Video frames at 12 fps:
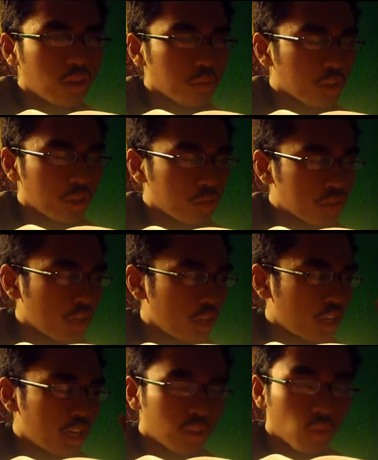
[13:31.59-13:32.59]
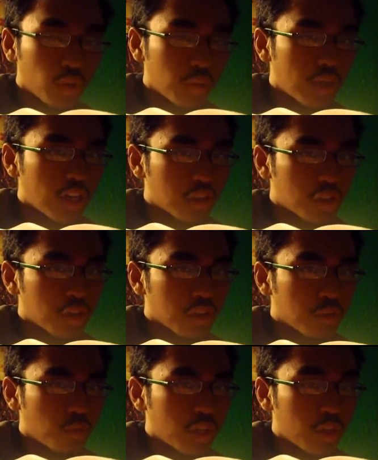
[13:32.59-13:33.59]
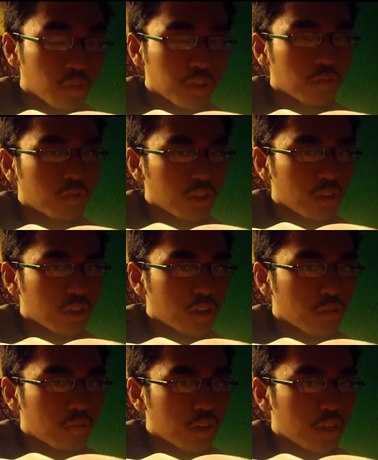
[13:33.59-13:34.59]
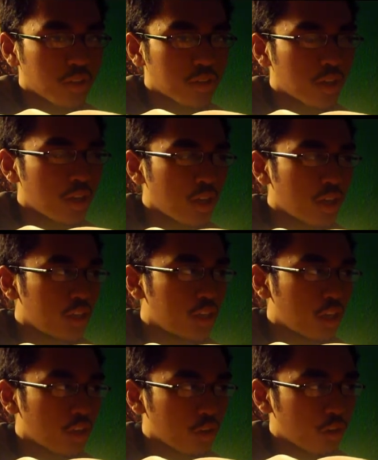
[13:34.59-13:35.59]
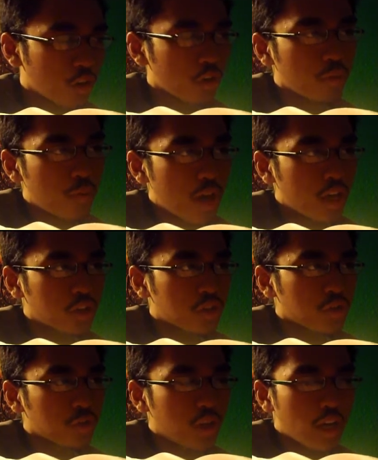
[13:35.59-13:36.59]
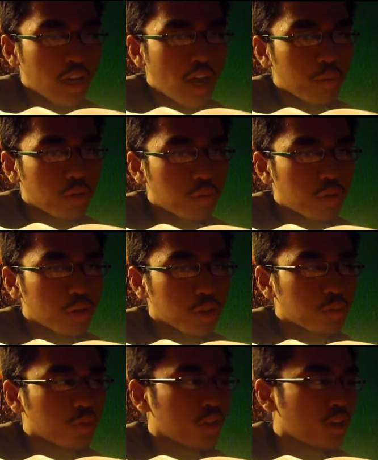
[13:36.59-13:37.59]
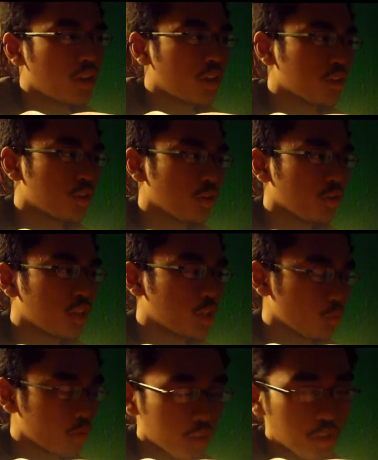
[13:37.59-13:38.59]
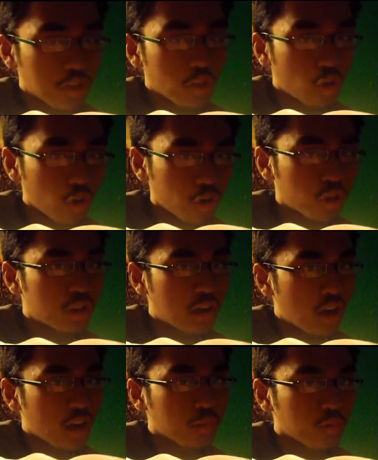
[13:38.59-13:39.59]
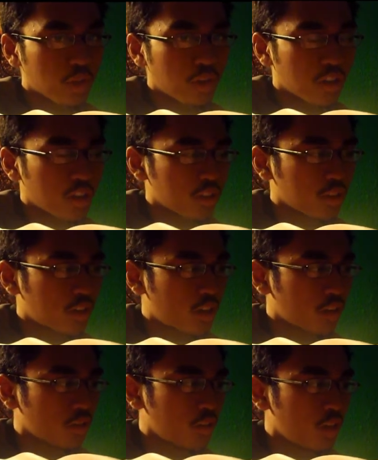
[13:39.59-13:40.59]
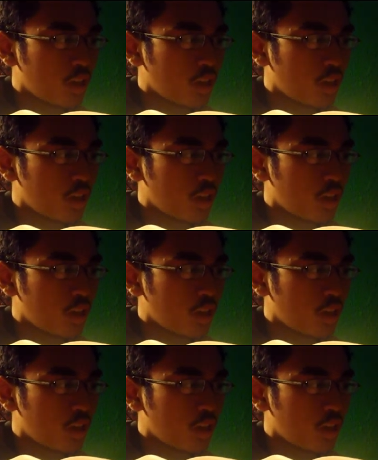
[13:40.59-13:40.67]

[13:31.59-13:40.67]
But anyways, he had the rematch when he was uh, face. He had another match at Capital Punishment. So this was his third time trying to get the title.